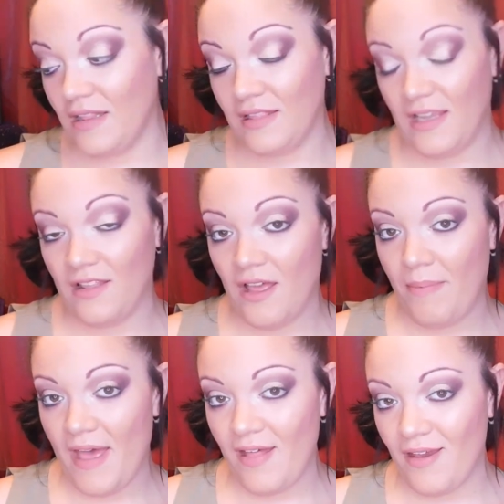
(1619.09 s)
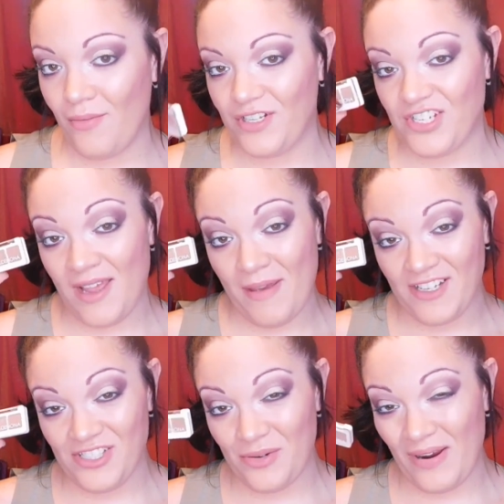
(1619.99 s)
Lila palette, which I'm
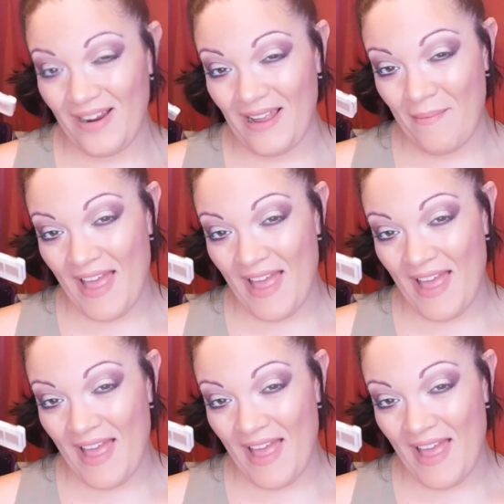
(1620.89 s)
actually wearing on